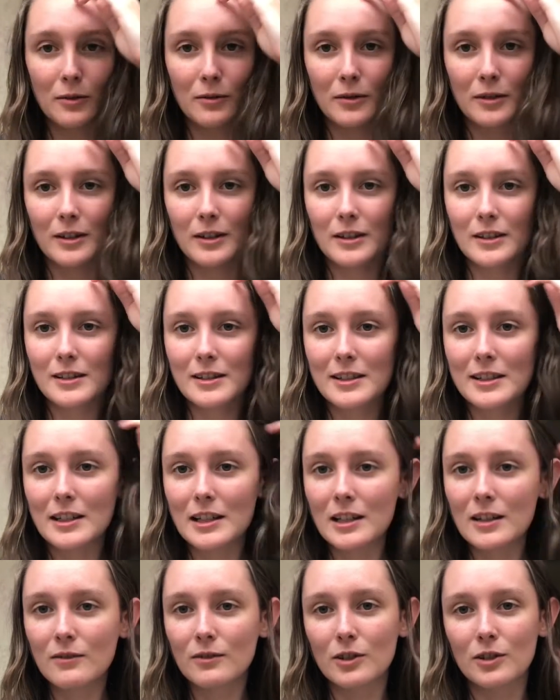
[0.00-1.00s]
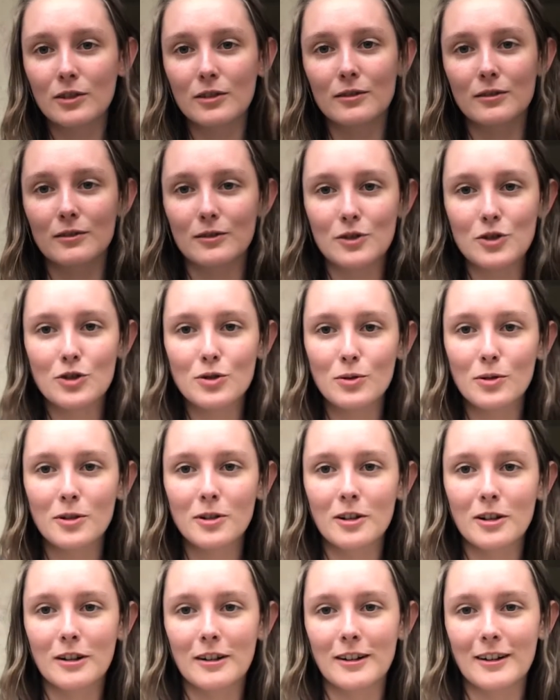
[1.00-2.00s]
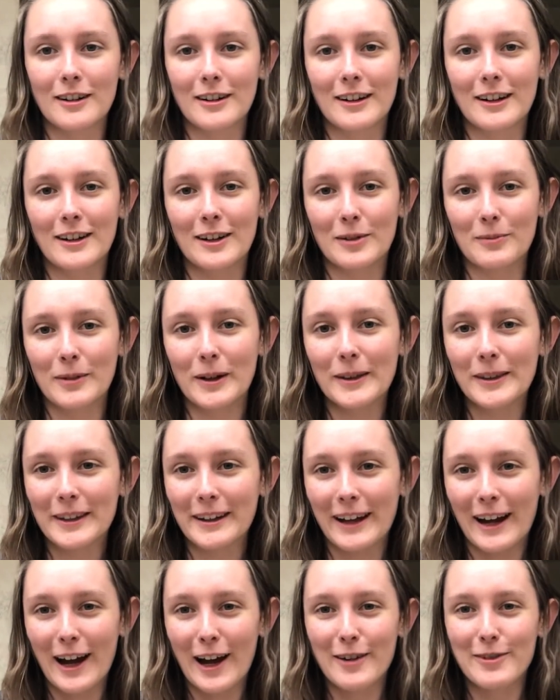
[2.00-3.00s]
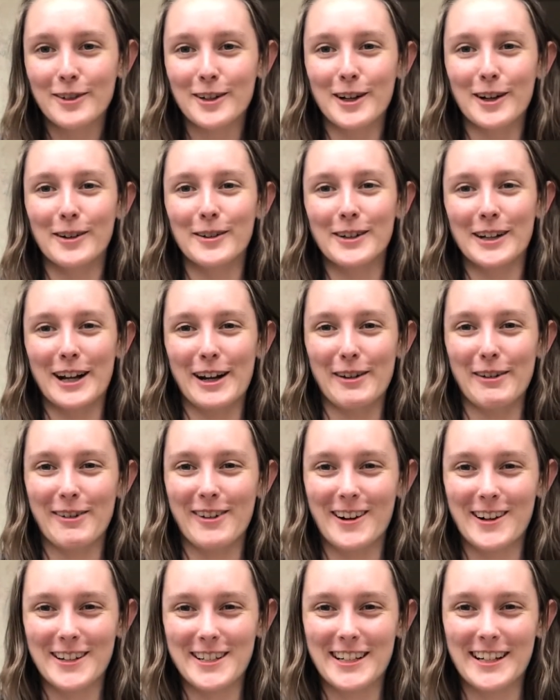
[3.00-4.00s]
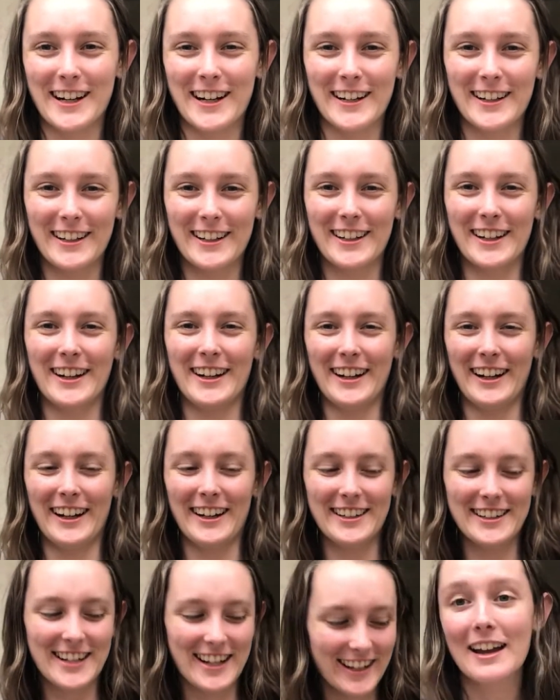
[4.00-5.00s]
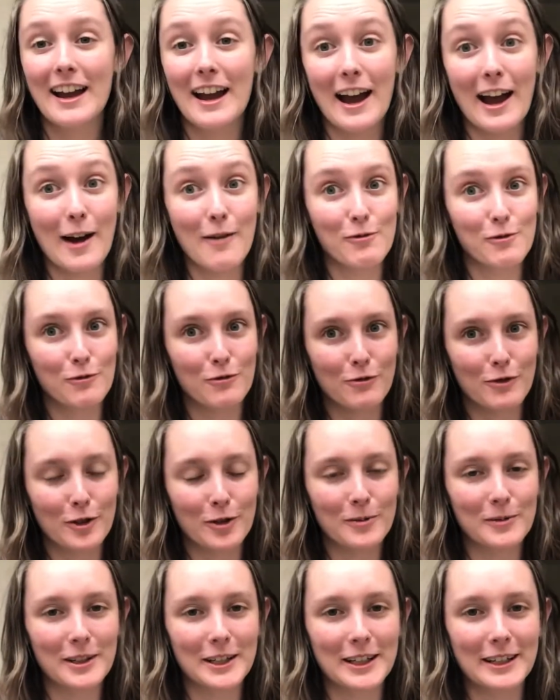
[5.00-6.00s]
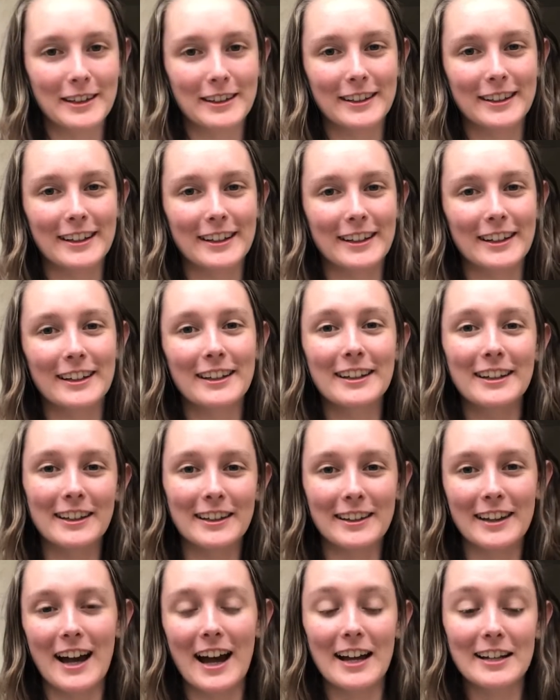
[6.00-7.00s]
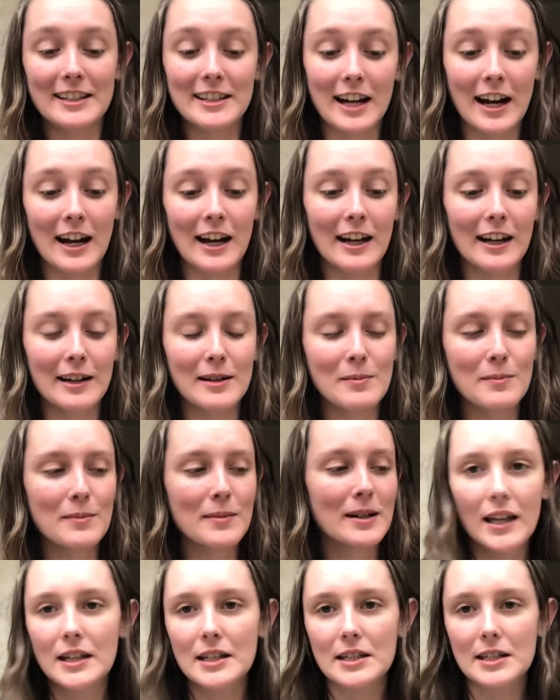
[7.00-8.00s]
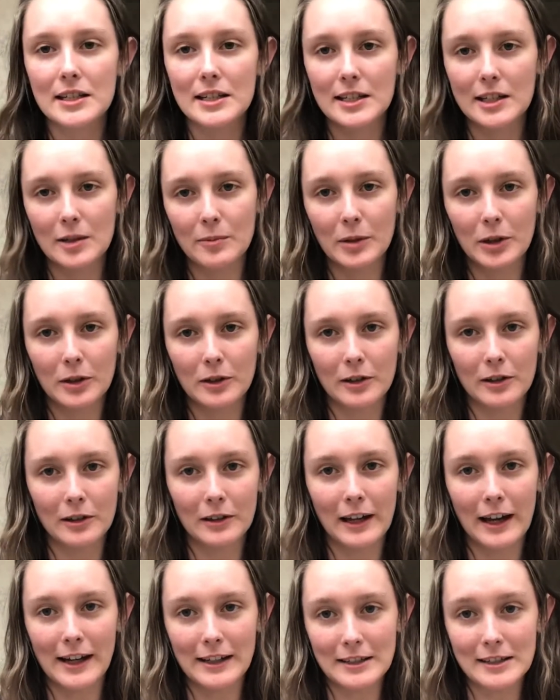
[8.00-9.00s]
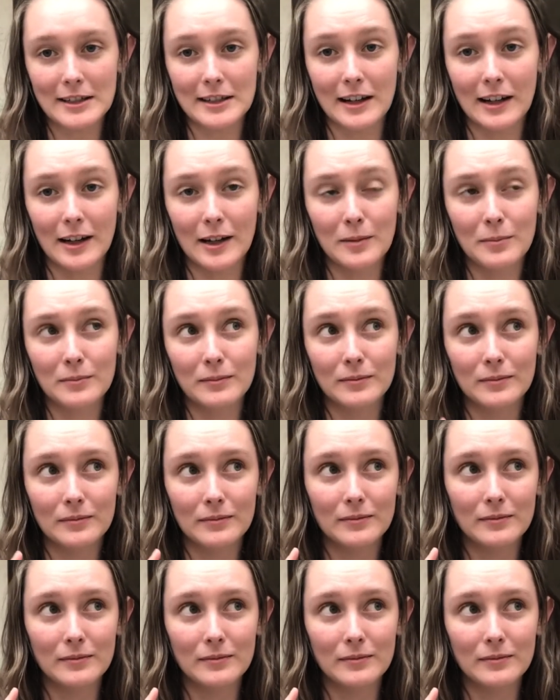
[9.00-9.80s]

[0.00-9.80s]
was even shorter a month and a half ago when I first got it cut. Haven't filmed anything in that time. Similar to last time,